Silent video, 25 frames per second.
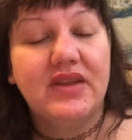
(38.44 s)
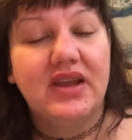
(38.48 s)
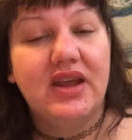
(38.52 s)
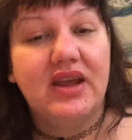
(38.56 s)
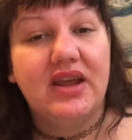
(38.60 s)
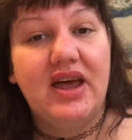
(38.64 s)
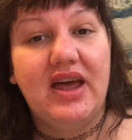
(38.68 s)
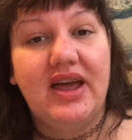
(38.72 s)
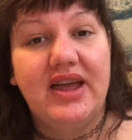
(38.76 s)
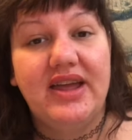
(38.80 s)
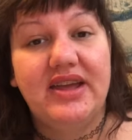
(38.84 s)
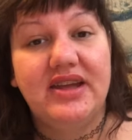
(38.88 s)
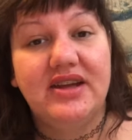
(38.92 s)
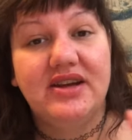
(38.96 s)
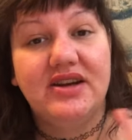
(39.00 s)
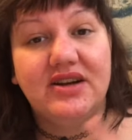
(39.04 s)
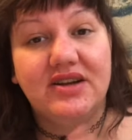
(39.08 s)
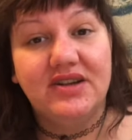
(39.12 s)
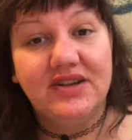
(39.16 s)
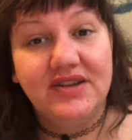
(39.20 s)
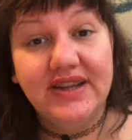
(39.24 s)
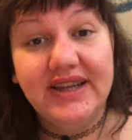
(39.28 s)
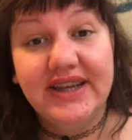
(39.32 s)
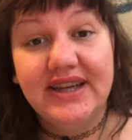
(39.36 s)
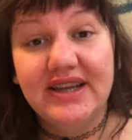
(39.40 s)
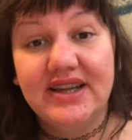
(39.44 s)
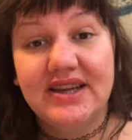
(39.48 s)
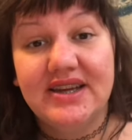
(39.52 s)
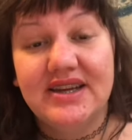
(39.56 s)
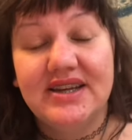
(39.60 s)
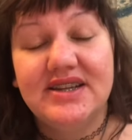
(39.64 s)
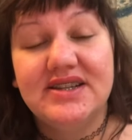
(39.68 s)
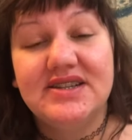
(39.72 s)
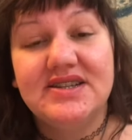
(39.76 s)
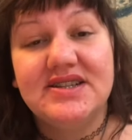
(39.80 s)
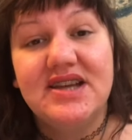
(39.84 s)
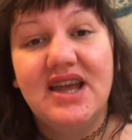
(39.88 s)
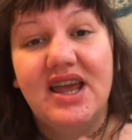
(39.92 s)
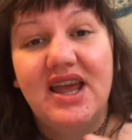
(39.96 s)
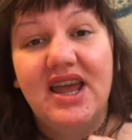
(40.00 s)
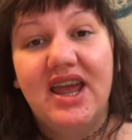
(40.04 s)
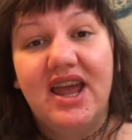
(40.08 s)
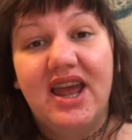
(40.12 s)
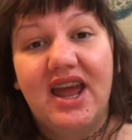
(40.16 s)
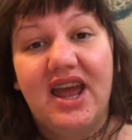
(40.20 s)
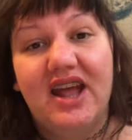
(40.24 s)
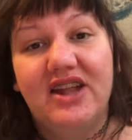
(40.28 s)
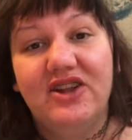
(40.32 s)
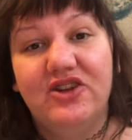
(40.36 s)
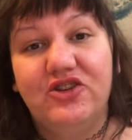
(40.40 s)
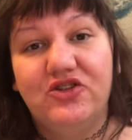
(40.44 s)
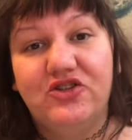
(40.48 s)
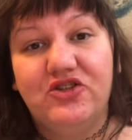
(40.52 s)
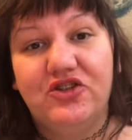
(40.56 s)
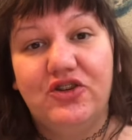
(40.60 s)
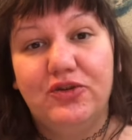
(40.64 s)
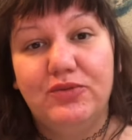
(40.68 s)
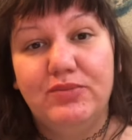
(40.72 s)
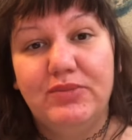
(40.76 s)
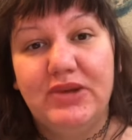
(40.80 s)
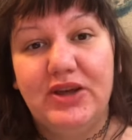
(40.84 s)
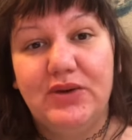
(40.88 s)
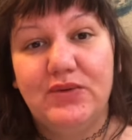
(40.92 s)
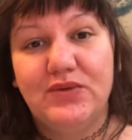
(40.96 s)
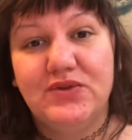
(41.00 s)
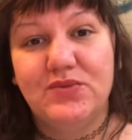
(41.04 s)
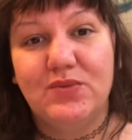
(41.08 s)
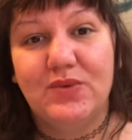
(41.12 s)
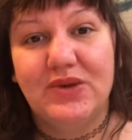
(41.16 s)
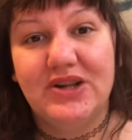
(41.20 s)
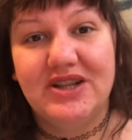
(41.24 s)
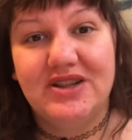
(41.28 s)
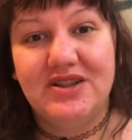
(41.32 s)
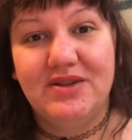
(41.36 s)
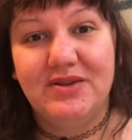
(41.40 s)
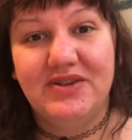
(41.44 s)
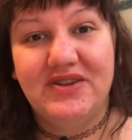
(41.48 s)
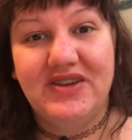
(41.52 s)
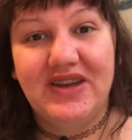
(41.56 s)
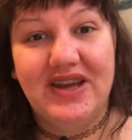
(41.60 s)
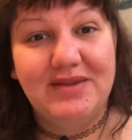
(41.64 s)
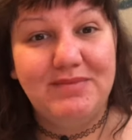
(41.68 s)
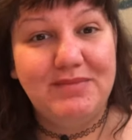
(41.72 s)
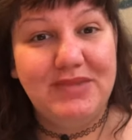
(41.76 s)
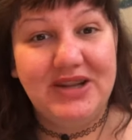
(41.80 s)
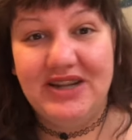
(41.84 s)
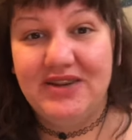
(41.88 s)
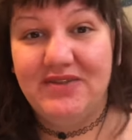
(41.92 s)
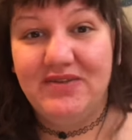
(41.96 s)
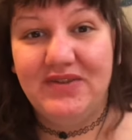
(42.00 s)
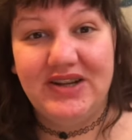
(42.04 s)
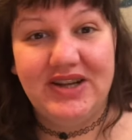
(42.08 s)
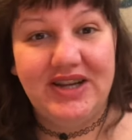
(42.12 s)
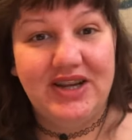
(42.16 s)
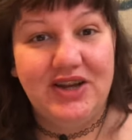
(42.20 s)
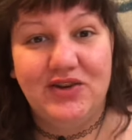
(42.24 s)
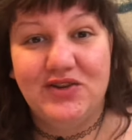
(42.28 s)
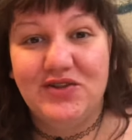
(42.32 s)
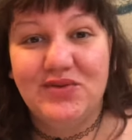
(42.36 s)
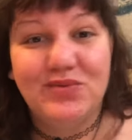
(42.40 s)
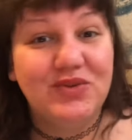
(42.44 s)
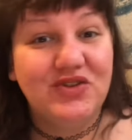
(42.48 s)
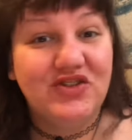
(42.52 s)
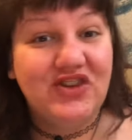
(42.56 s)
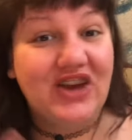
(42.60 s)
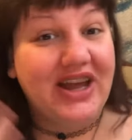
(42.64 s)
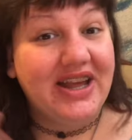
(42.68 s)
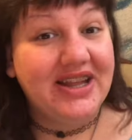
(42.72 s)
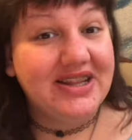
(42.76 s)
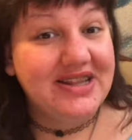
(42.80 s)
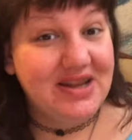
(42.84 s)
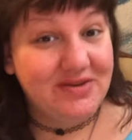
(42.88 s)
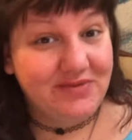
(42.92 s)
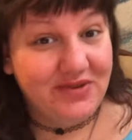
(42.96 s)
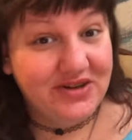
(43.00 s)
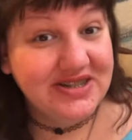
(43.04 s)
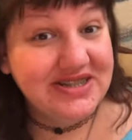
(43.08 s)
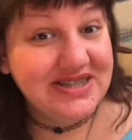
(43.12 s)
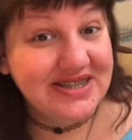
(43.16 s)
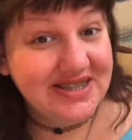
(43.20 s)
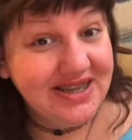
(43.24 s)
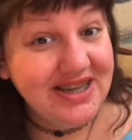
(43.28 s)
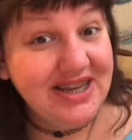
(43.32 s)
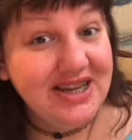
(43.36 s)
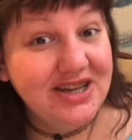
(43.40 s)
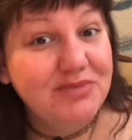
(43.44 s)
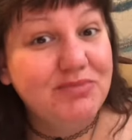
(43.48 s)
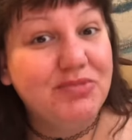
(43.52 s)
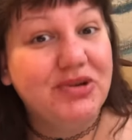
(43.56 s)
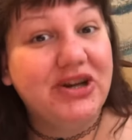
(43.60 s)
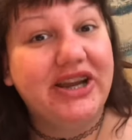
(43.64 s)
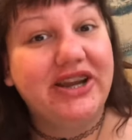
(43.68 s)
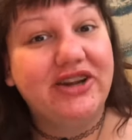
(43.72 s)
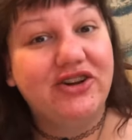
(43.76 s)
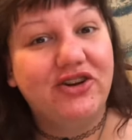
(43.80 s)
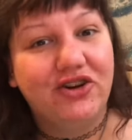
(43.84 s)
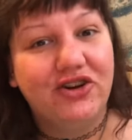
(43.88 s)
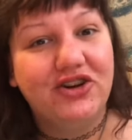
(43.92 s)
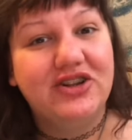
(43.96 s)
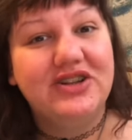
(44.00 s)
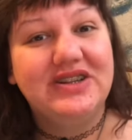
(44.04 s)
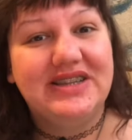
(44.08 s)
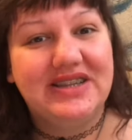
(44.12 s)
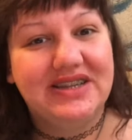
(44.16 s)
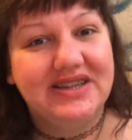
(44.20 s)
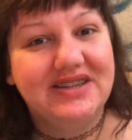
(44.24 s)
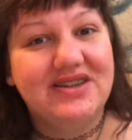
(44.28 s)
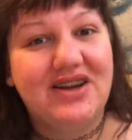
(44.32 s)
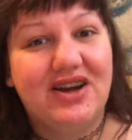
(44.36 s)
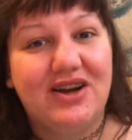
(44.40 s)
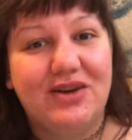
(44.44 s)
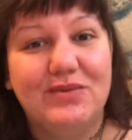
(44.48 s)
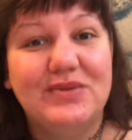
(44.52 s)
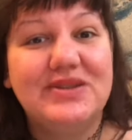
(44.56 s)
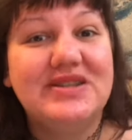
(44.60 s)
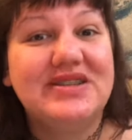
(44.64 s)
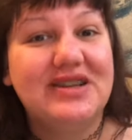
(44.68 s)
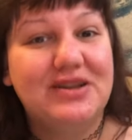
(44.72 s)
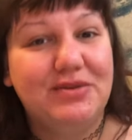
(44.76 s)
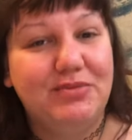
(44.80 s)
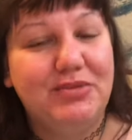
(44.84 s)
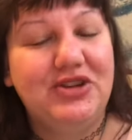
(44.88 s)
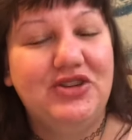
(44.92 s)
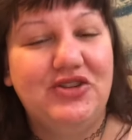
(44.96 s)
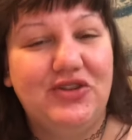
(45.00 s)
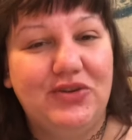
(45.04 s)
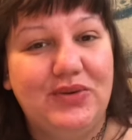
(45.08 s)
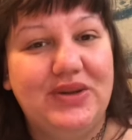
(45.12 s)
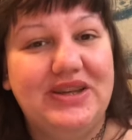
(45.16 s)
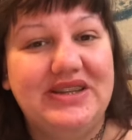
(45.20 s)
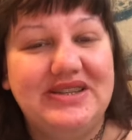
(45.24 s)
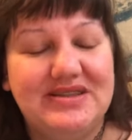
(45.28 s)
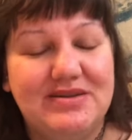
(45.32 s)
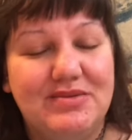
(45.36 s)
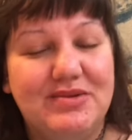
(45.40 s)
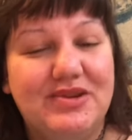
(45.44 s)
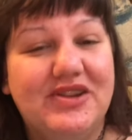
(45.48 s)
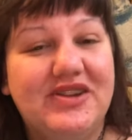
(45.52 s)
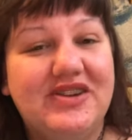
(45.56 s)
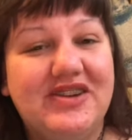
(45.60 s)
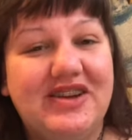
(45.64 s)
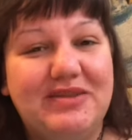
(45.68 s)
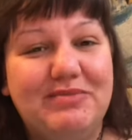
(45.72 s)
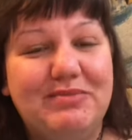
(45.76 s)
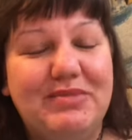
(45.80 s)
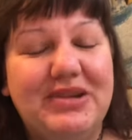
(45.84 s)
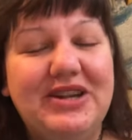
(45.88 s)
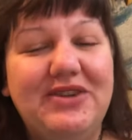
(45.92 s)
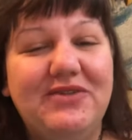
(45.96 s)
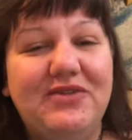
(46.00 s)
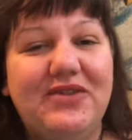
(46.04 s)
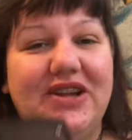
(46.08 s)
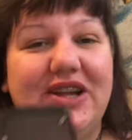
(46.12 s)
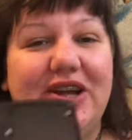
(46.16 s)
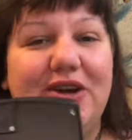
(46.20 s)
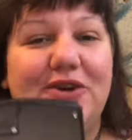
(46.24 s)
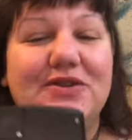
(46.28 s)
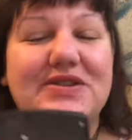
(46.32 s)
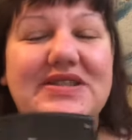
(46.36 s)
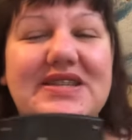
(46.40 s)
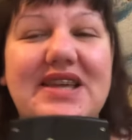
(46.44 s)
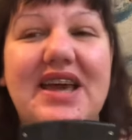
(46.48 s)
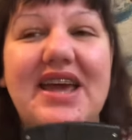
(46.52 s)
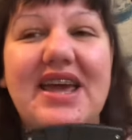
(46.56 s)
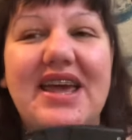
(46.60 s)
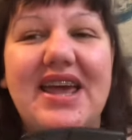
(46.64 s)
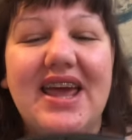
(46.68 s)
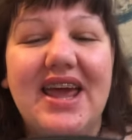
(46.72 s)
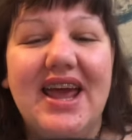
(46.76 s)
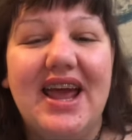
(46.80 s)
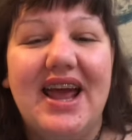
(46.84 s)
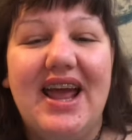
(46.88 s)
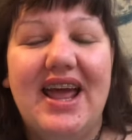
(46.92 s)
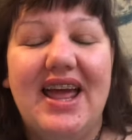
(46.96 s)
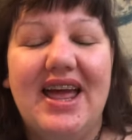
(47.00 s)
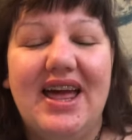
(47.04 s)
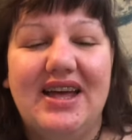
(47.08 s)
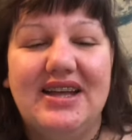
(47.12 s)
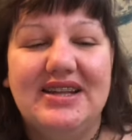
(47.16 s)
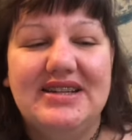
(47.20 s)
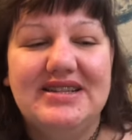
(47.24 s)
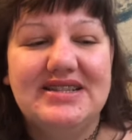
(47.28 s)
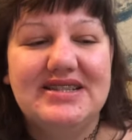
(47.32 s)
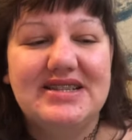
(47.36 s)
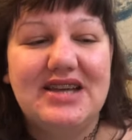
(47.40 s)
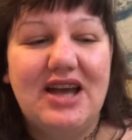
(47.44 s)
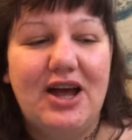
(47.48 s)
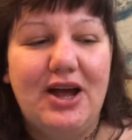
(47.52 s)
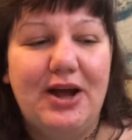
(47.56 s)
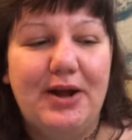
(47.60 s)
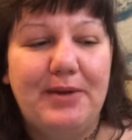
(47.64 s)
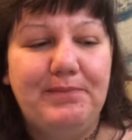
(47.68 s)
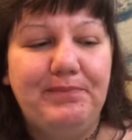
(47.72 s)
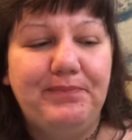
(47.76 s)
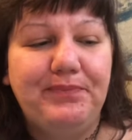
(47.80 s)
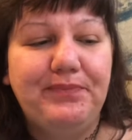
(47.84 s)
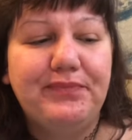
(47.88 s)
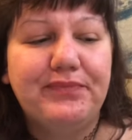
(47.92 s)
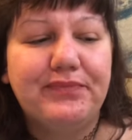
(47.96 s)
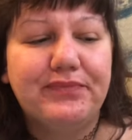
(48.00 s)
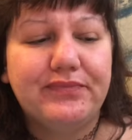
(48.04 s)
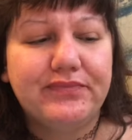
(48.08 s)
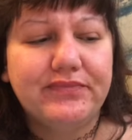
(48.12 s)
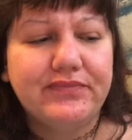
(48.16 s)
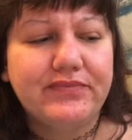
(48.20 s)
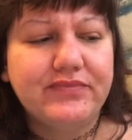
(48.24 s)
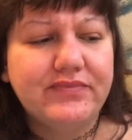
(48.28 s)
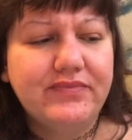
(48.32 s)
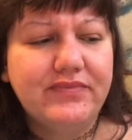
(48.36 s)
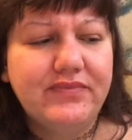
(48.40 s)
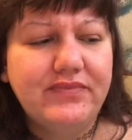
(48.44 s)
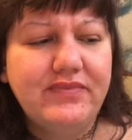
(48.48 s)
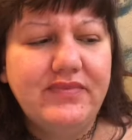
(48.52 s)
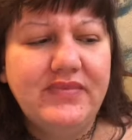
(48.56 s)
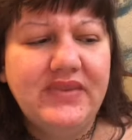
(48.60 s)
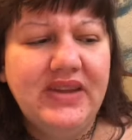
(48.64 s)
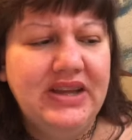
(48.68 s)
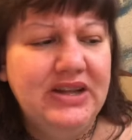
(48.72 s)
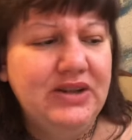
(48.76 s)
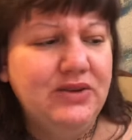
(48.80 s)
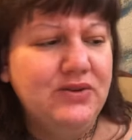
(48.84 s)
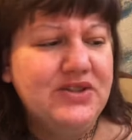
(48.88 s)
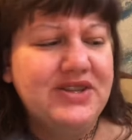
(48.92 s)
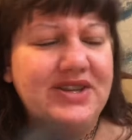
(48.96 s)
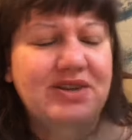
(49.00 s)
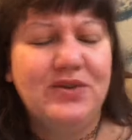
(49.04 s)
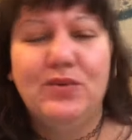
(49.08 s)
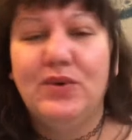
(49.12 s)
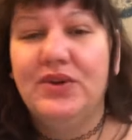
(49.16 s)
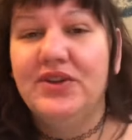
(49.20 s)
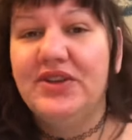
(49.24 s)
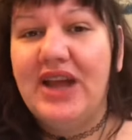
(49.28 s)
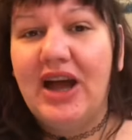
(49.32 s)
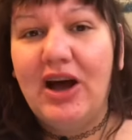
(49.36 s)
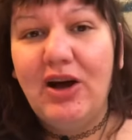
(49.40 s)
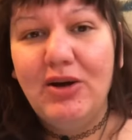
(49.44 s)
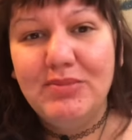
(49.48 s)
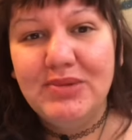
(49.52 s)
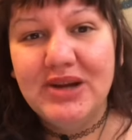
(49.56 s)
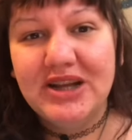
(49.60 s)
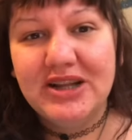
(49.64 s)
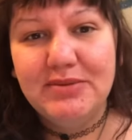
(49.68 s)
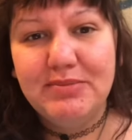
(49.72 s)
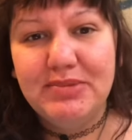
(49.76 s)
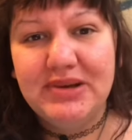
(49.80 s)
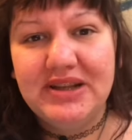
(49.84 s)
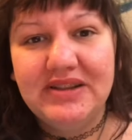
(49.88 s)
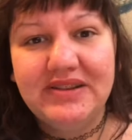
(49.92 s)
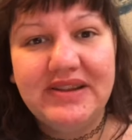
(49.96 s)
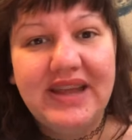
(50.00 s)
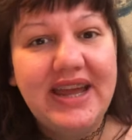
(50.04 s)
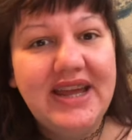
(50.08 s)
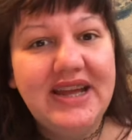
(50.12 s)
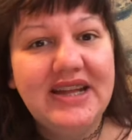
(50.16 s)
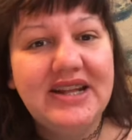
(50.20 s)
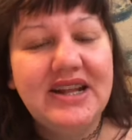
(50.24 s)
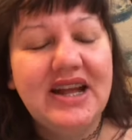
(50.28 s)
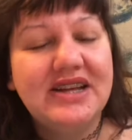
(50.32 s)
I click it and it showed me it was one of the 10-minute videos, which I had never seen, but I had heard TikTok was going to be doing some of the 10-minute videos. And I was like, well, now I'm going to be late.